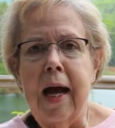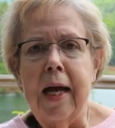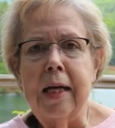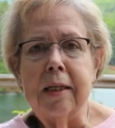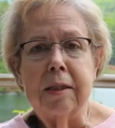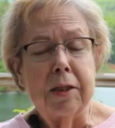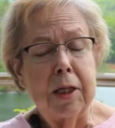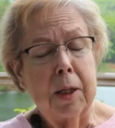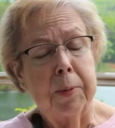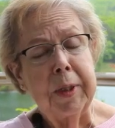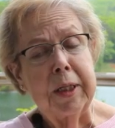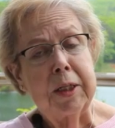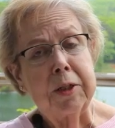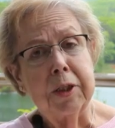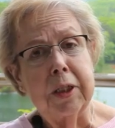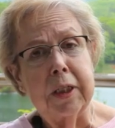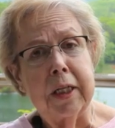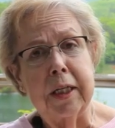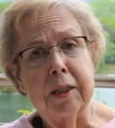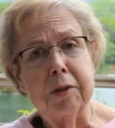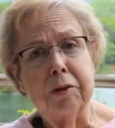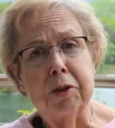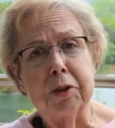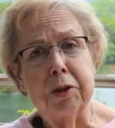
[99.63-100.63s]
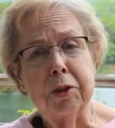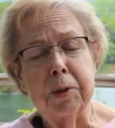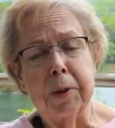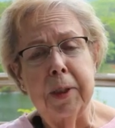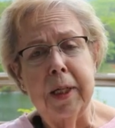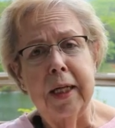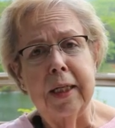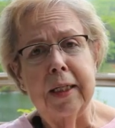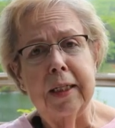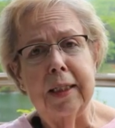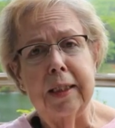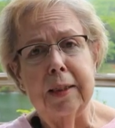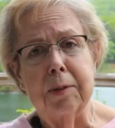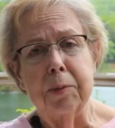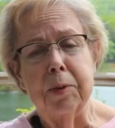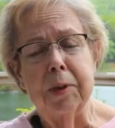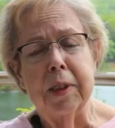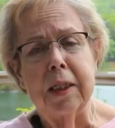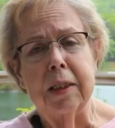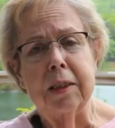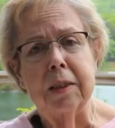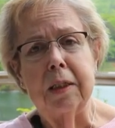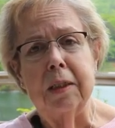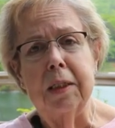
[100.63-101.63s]
And so he took it to Trina and
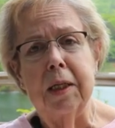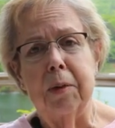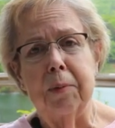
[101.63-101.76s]
wanted to